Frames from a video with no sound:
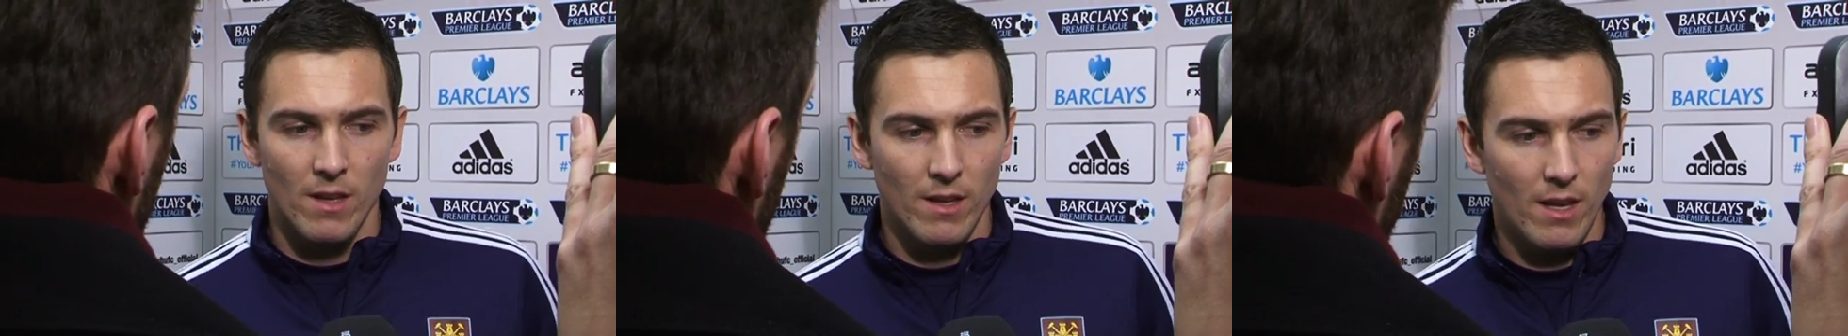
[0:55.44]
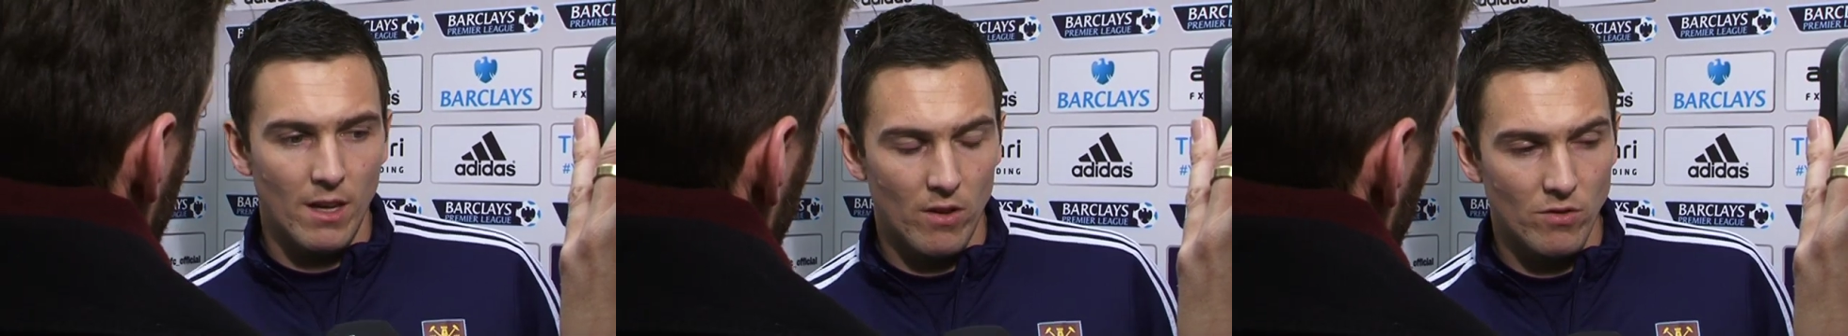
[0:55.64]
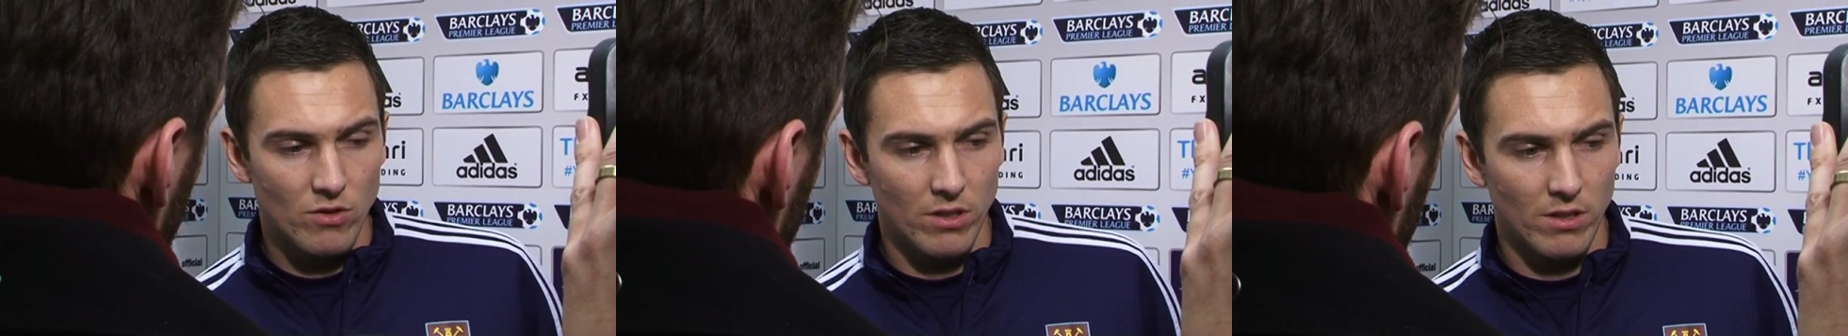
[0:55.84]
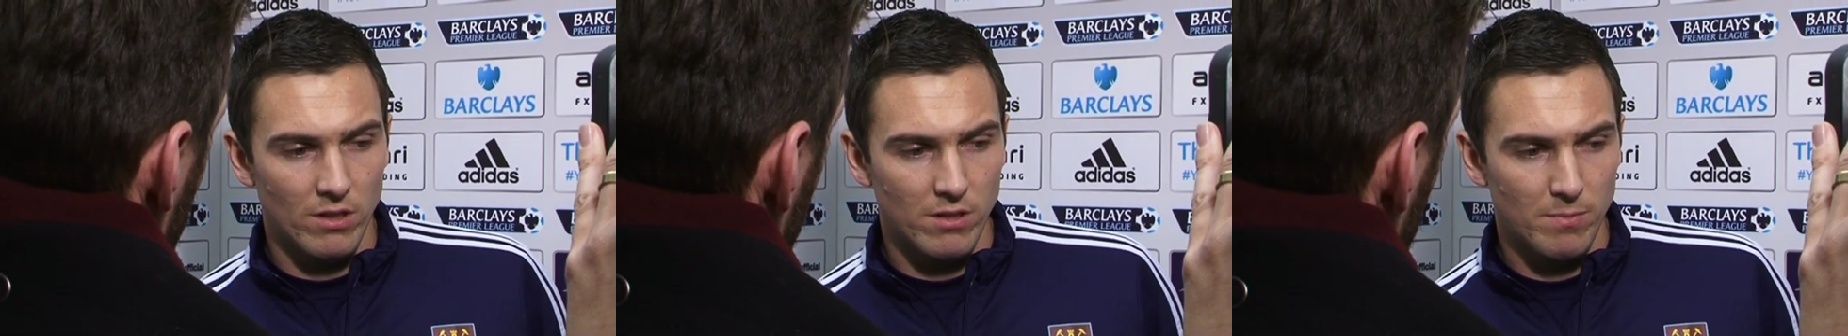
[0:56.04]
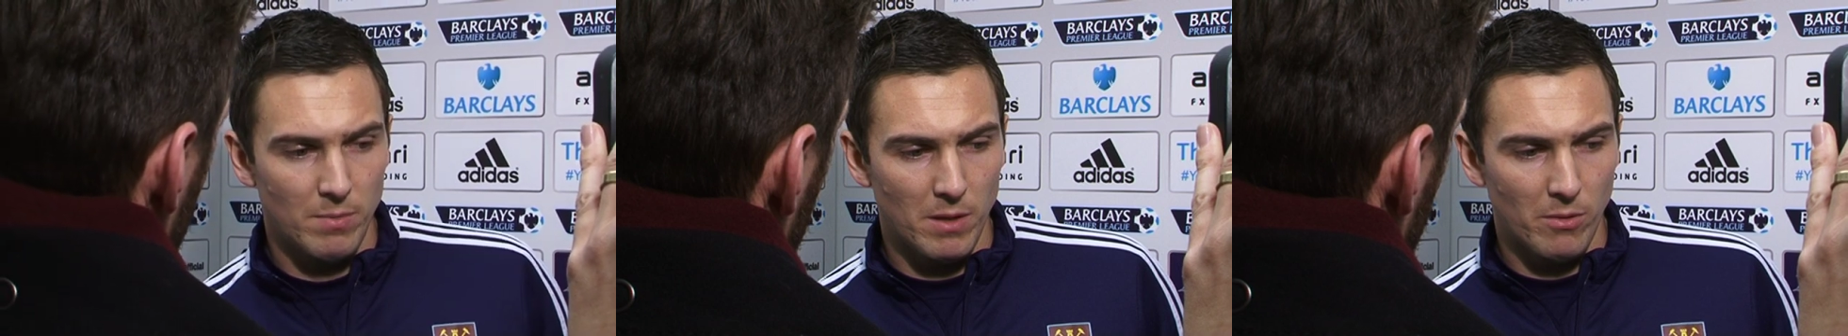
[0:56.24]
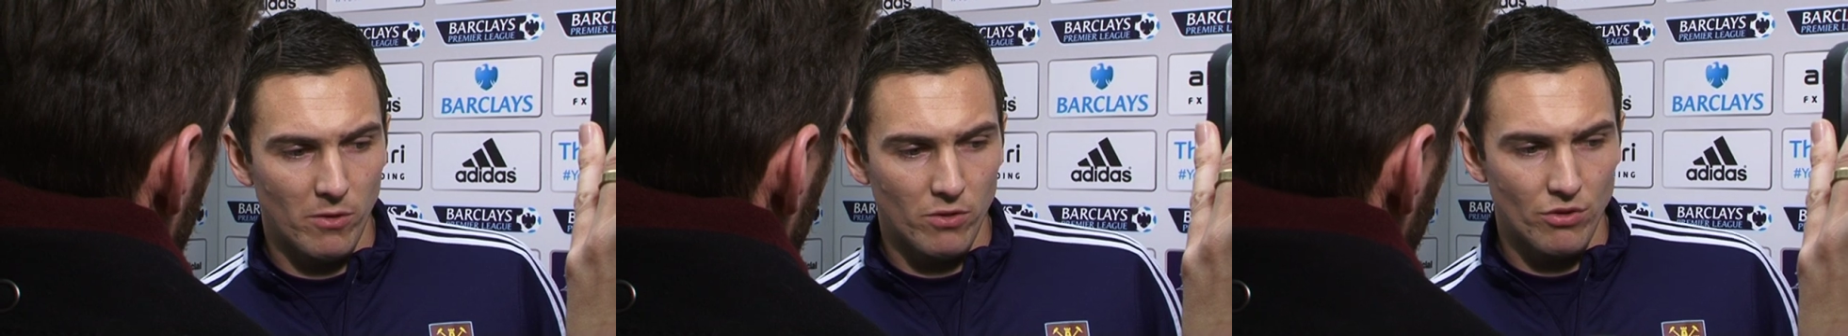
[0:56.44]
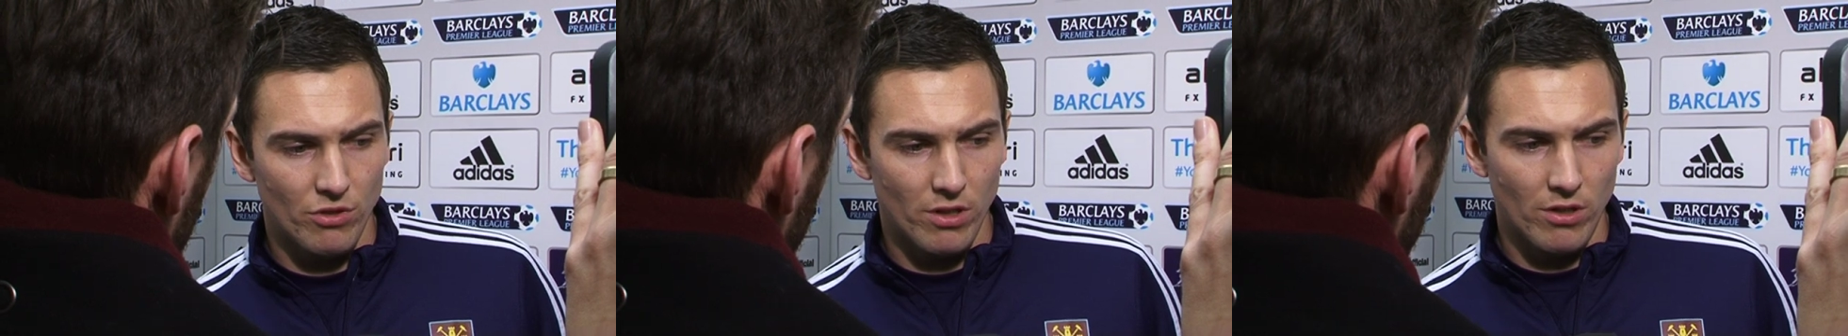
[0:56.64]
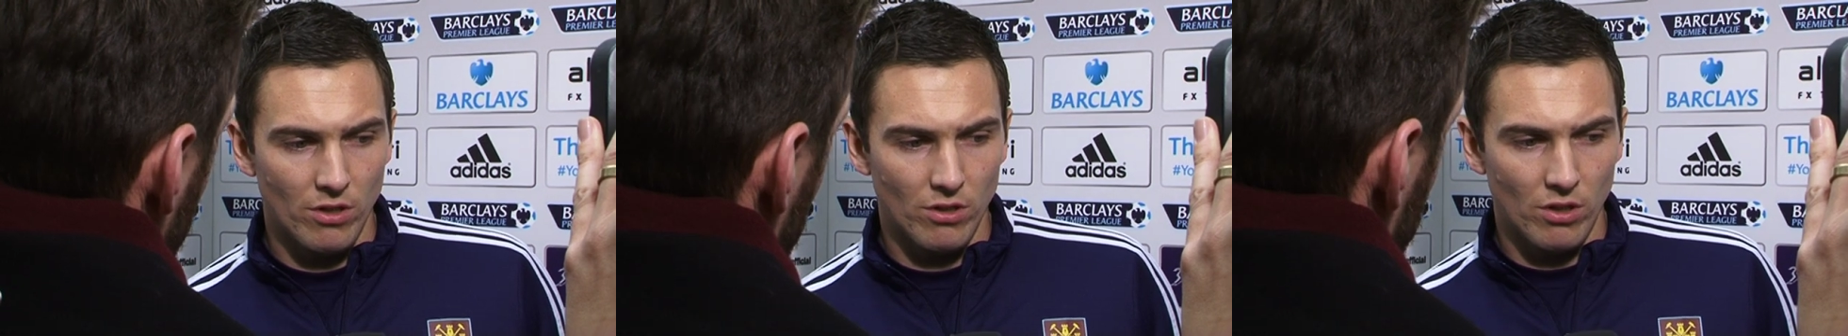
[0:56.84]
Yeah, obviously it's been a bit
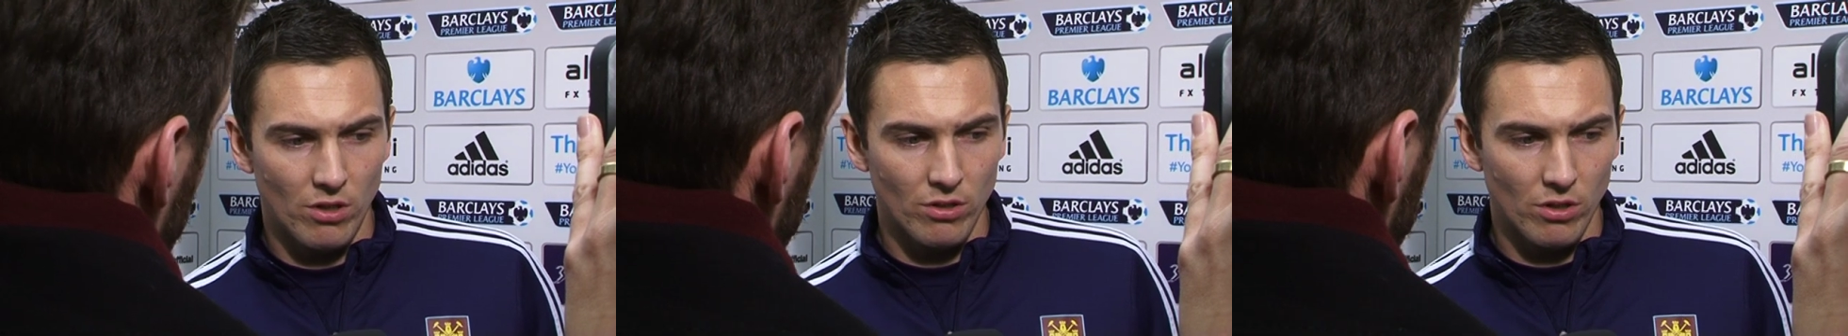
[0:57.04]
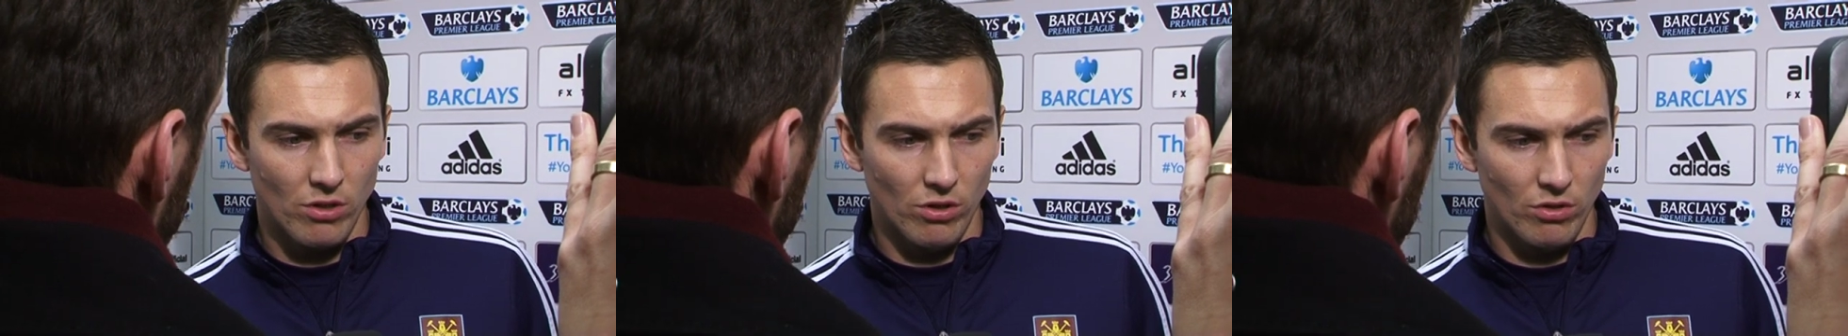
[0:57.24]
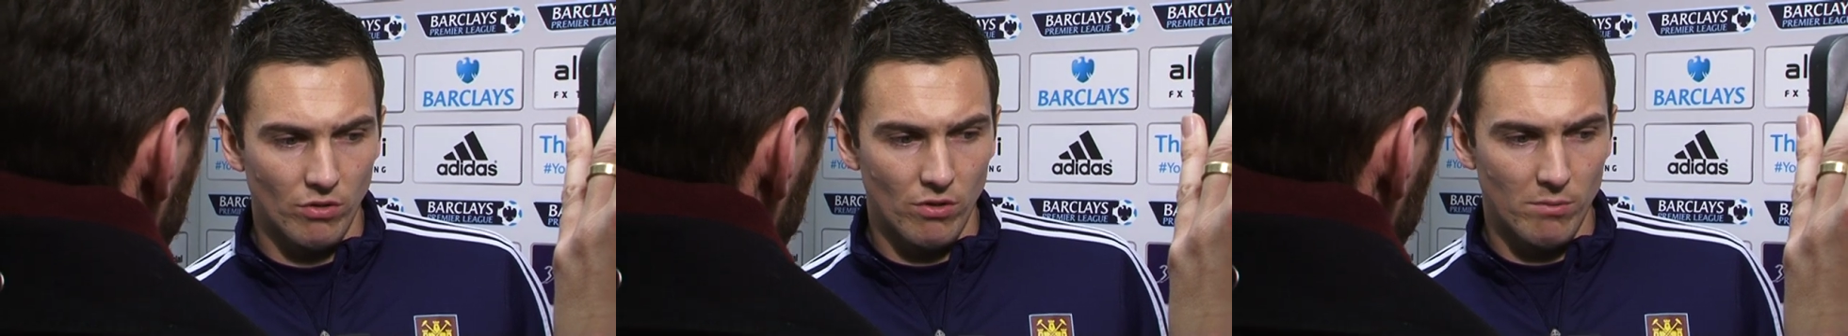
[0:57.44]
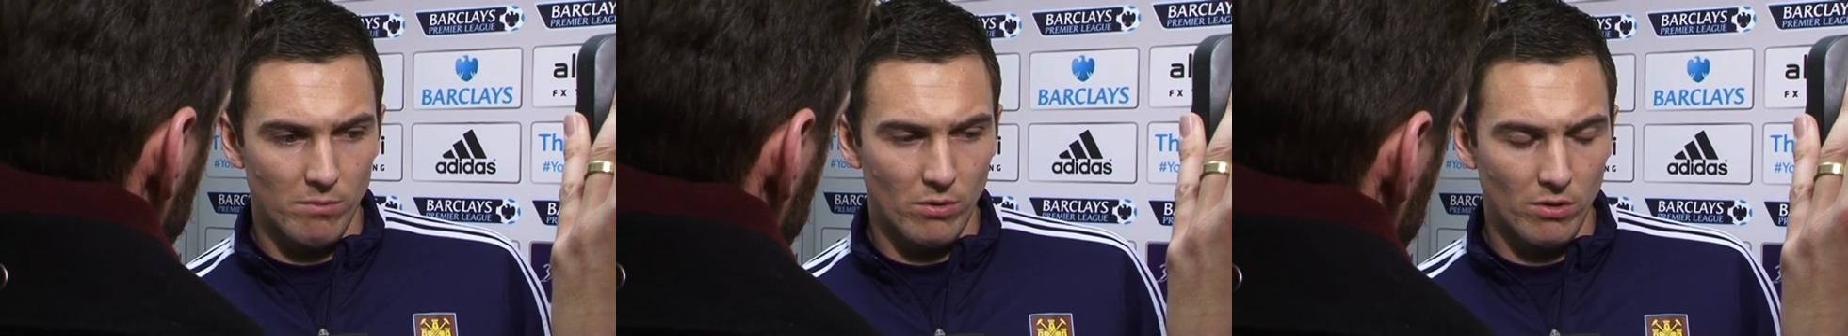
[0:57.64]
frustrating on the goals front,